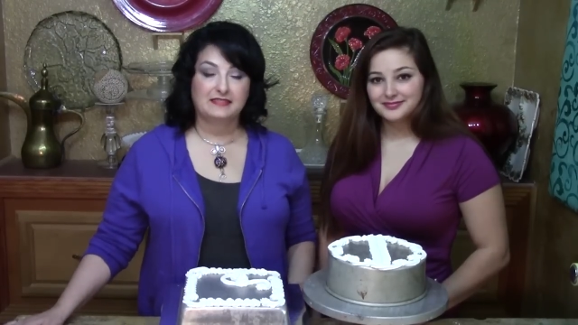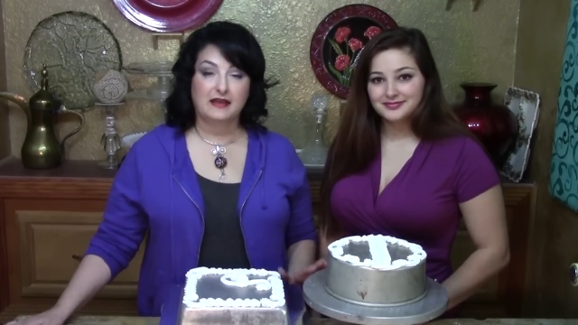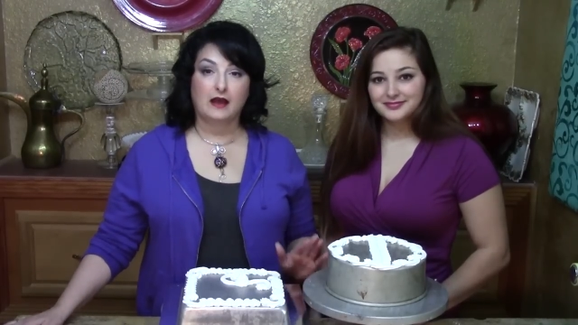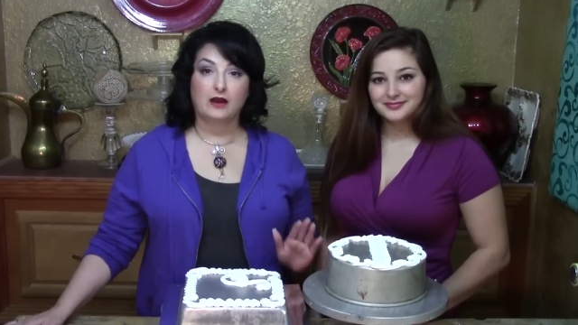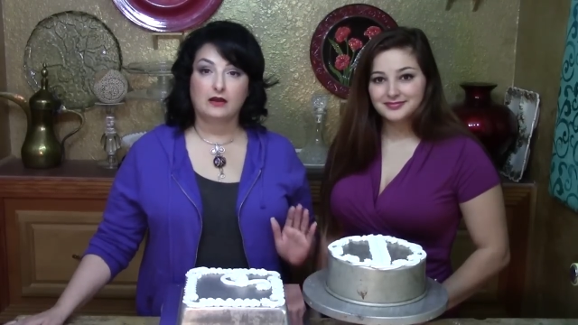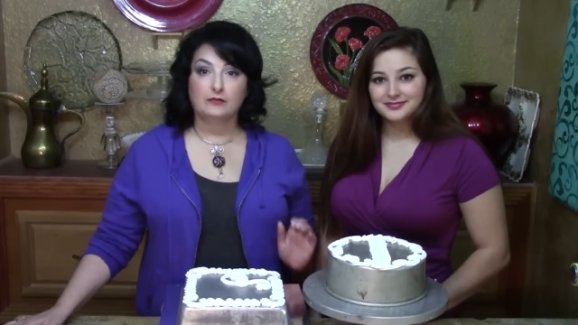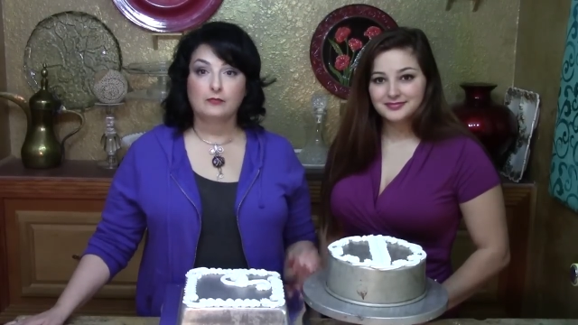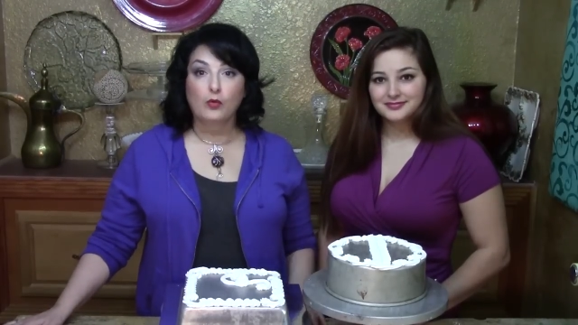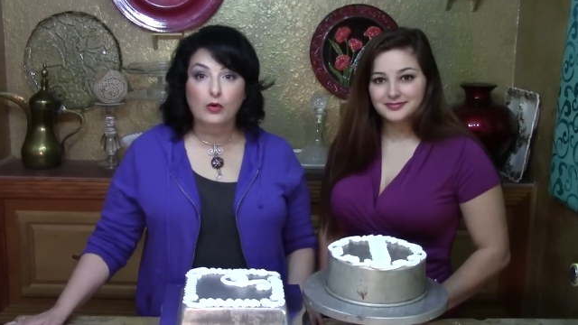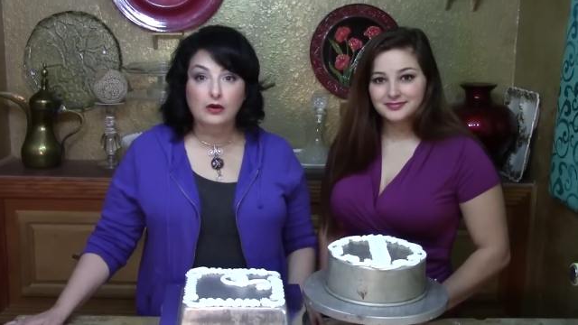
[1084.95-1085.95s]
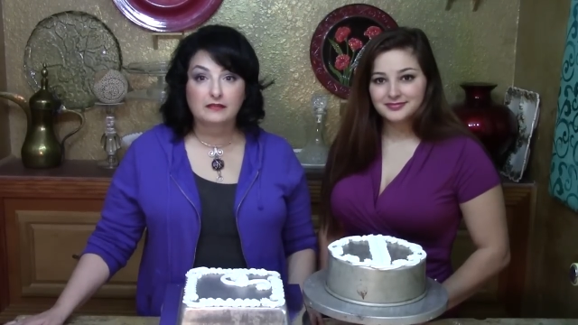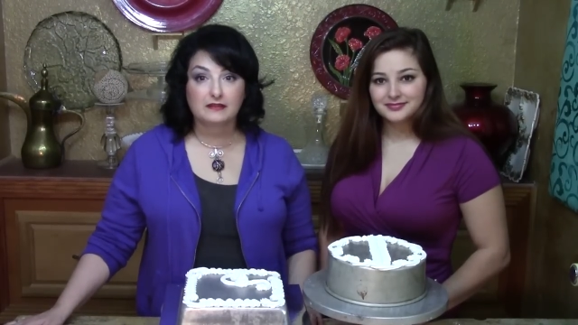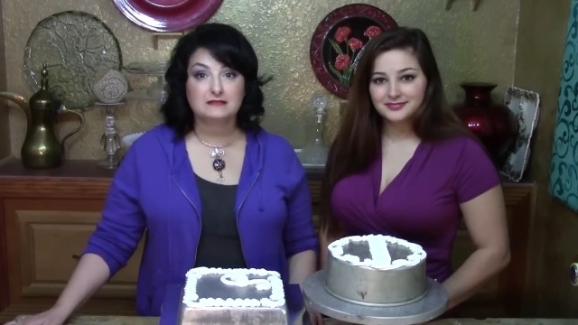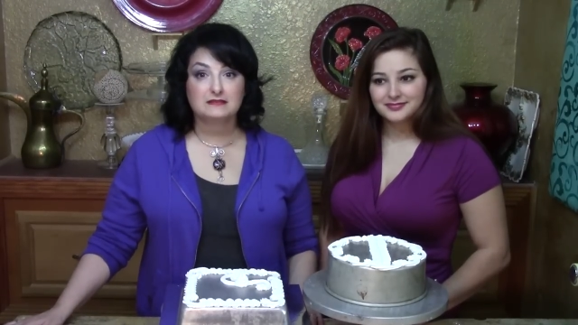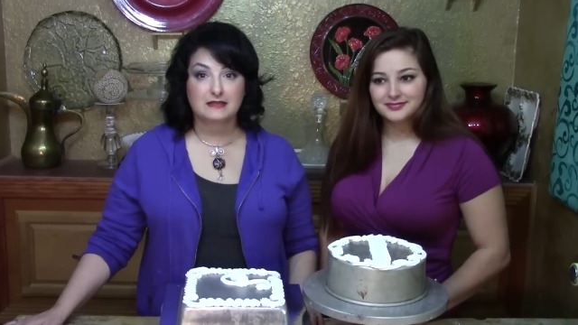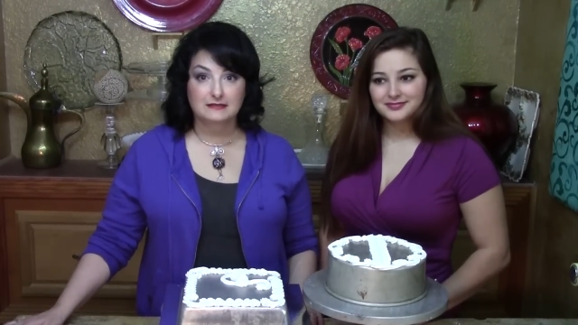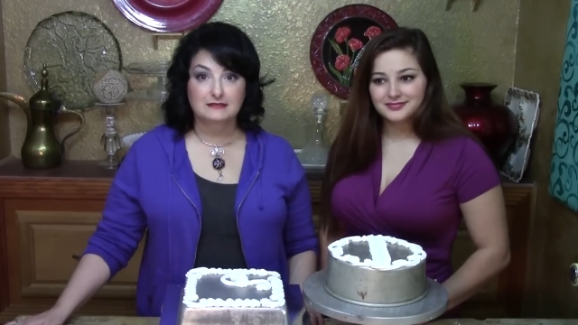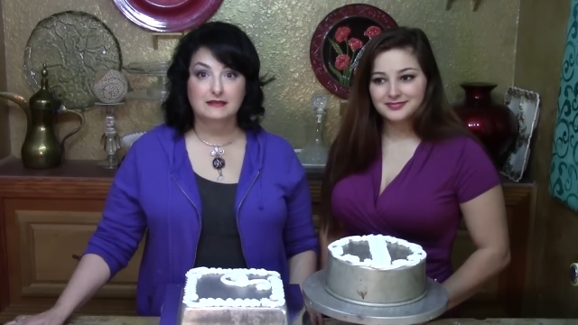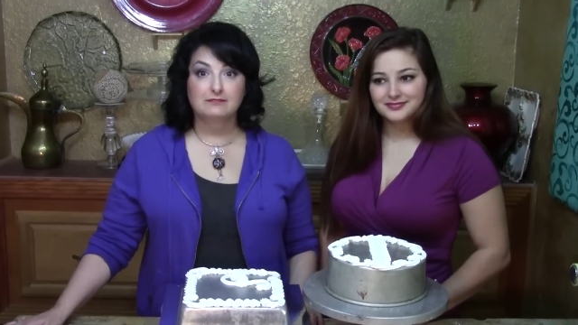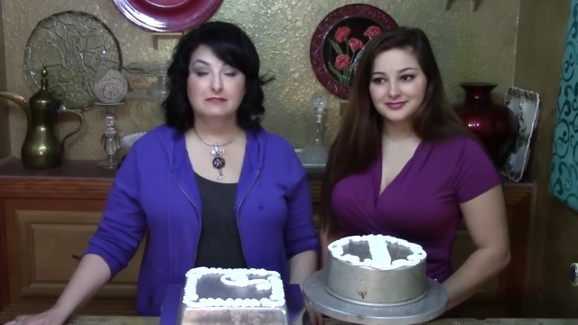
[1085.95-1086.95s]
Speaker 1: that our more than
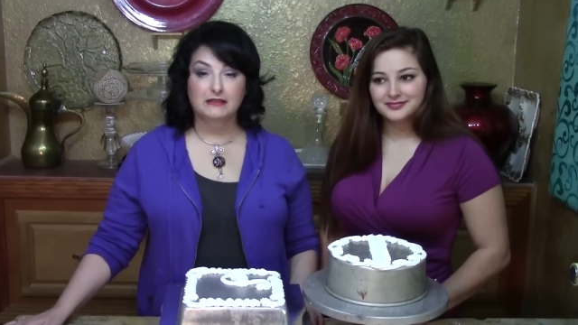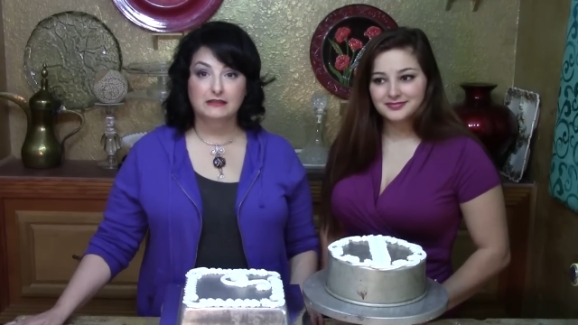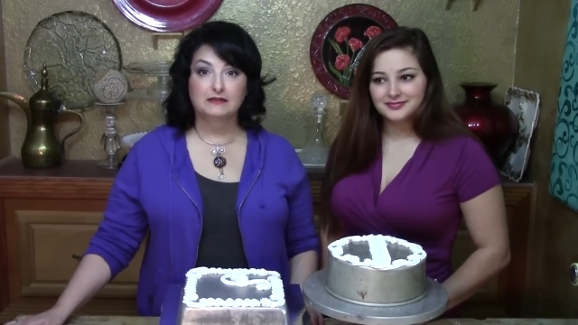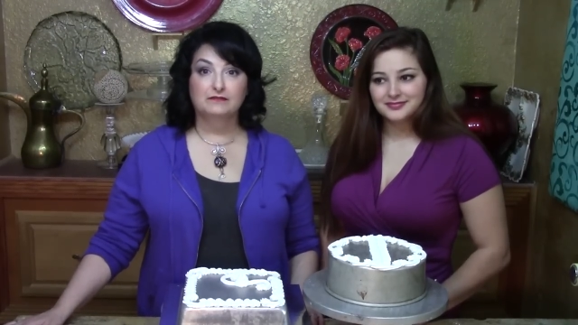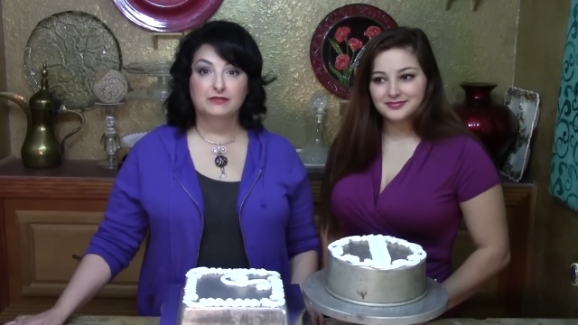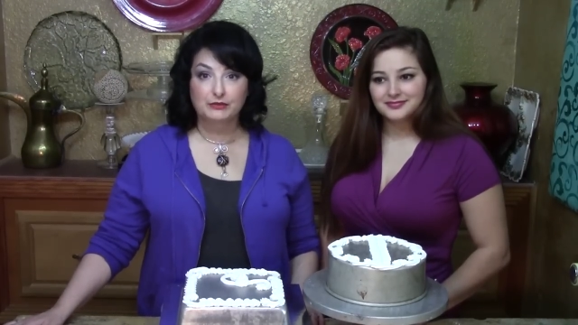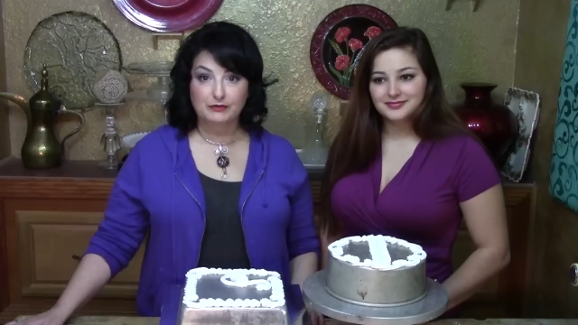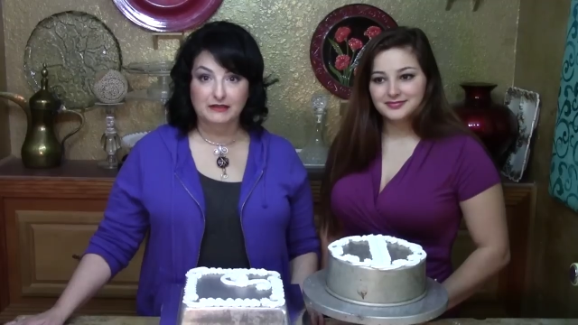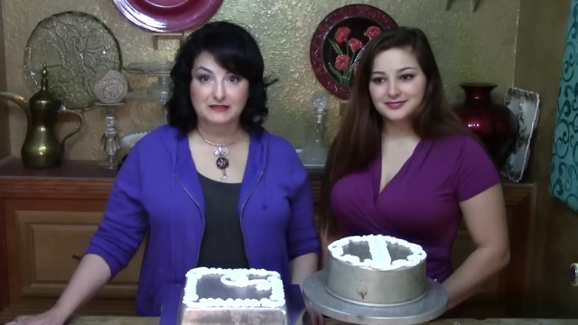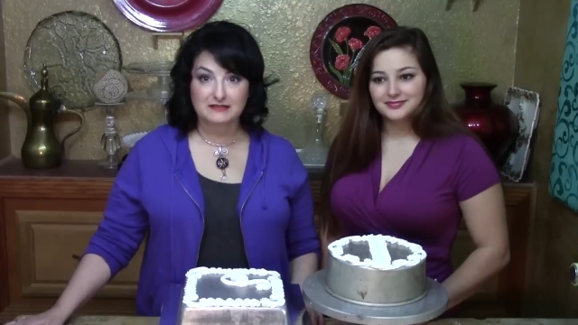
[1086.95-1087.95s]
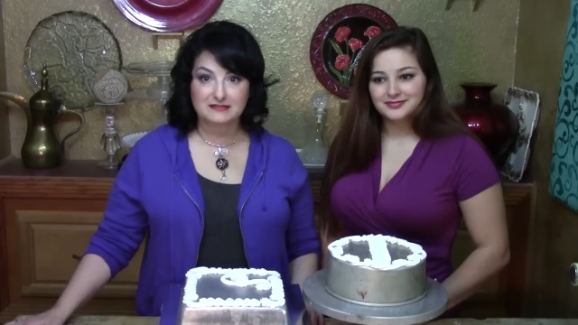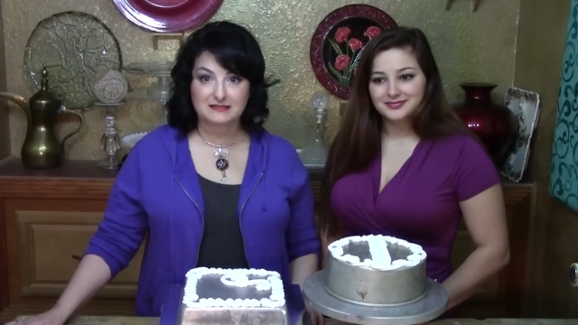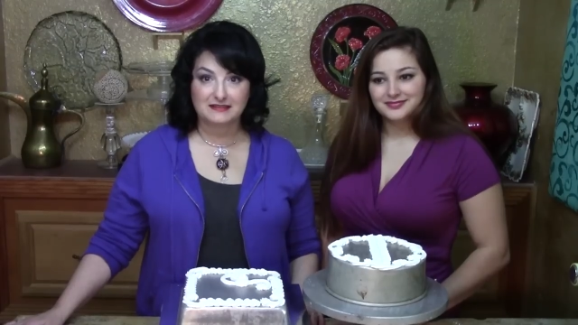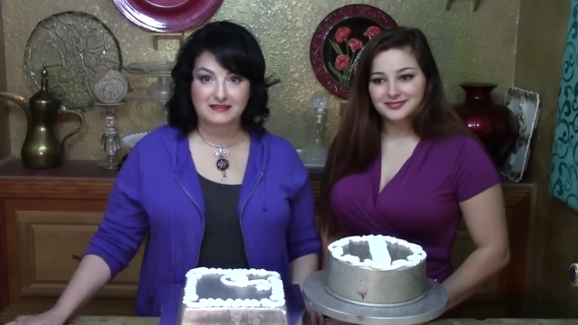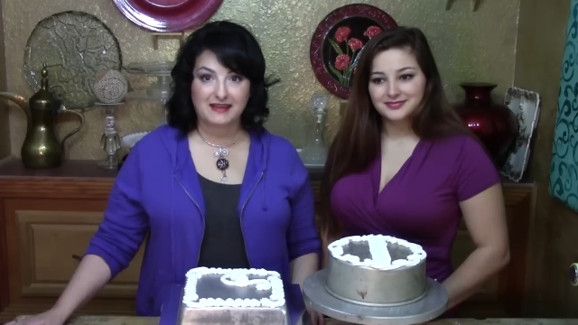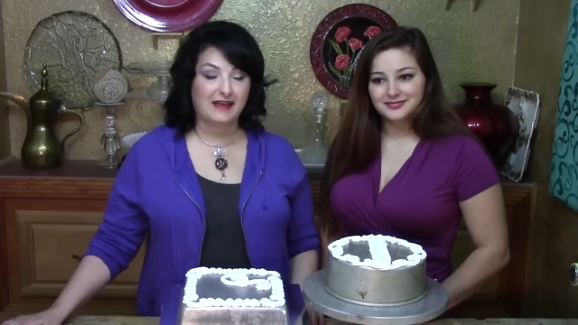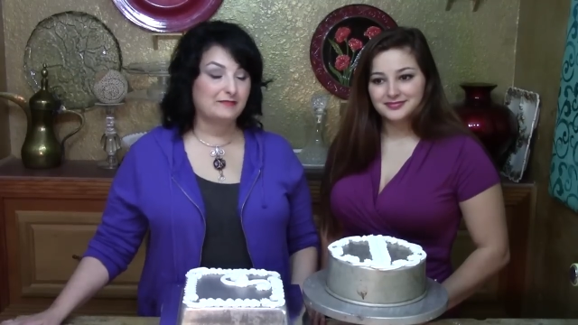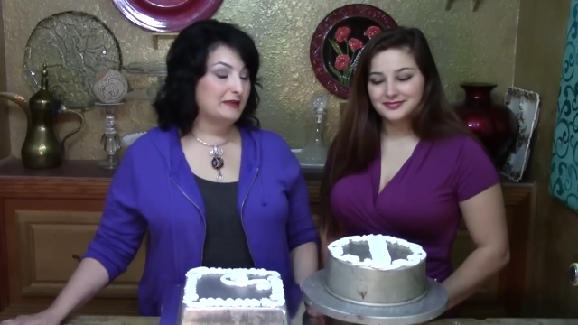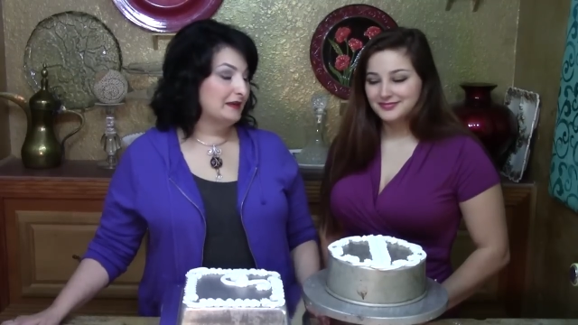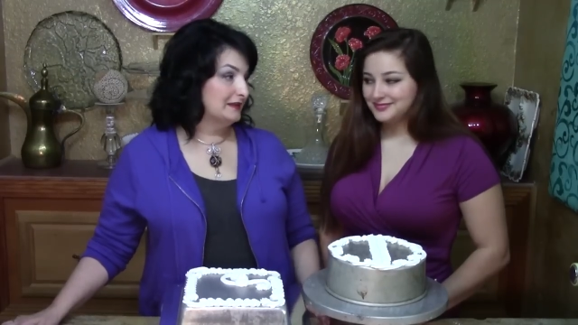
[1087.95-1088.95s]
60 million viewers
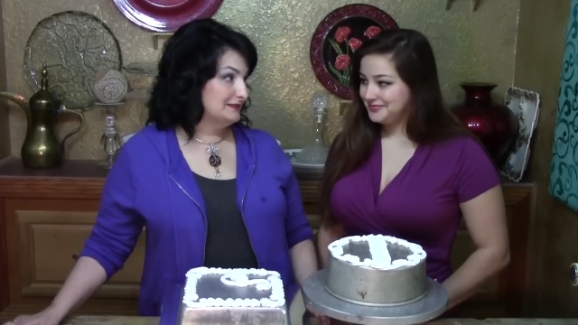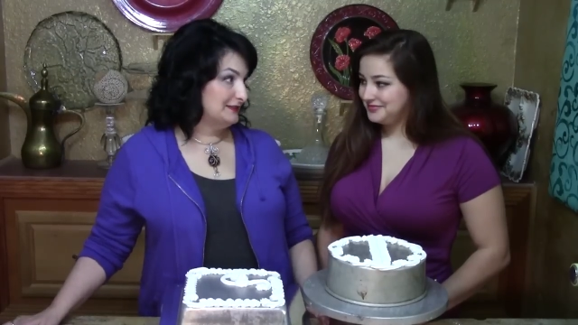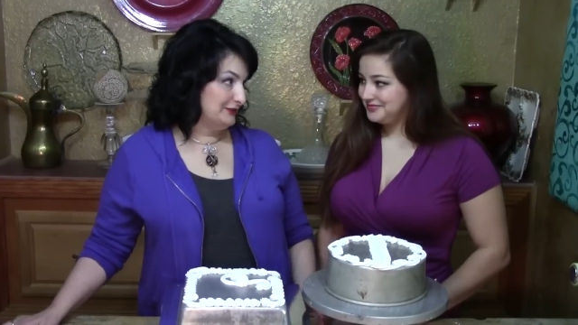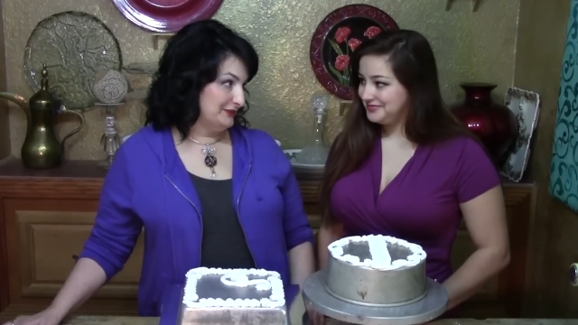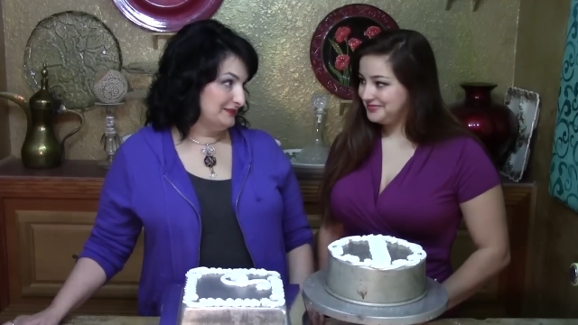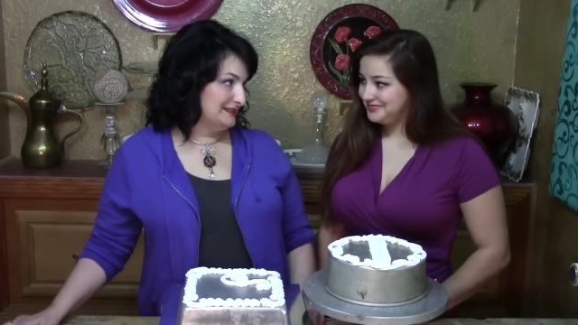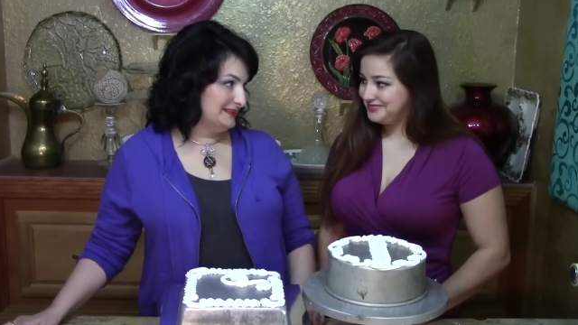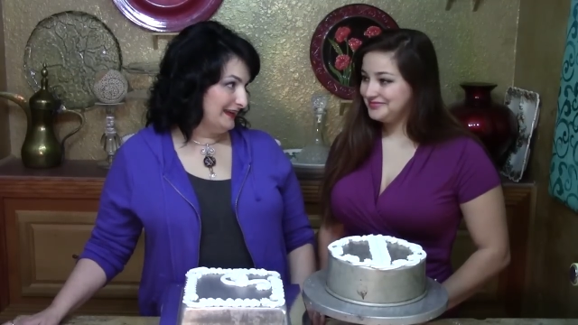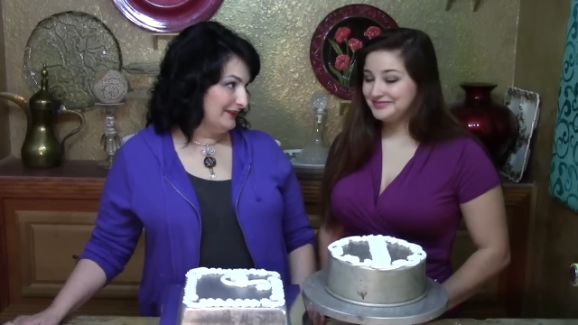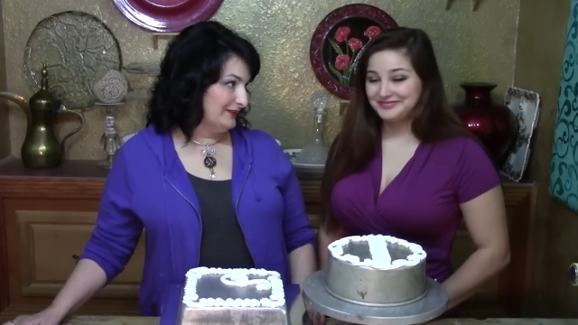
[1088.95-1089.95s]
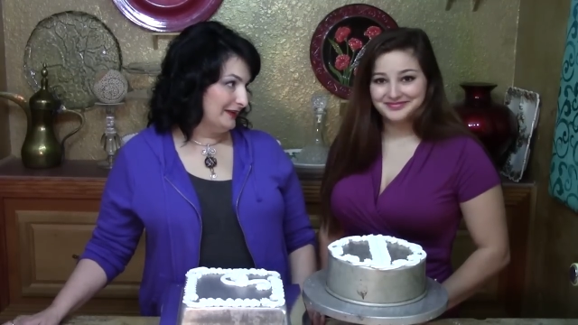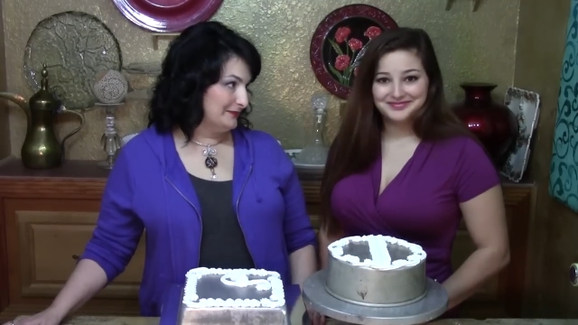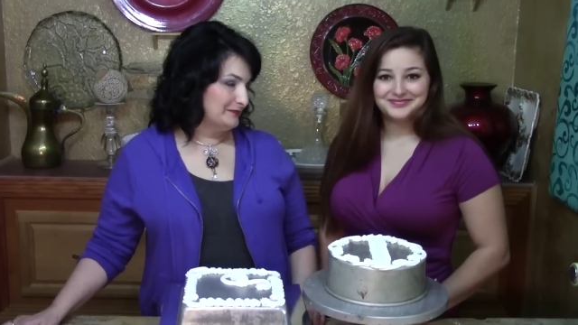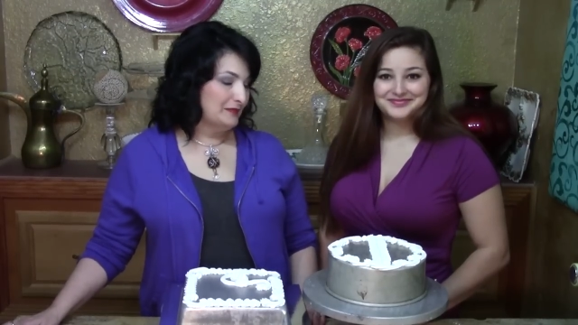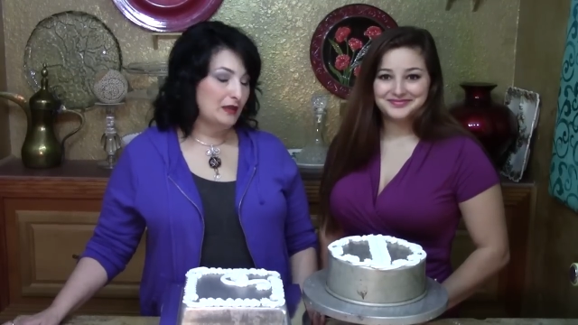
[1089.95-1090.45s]
have begun to learn to decorate.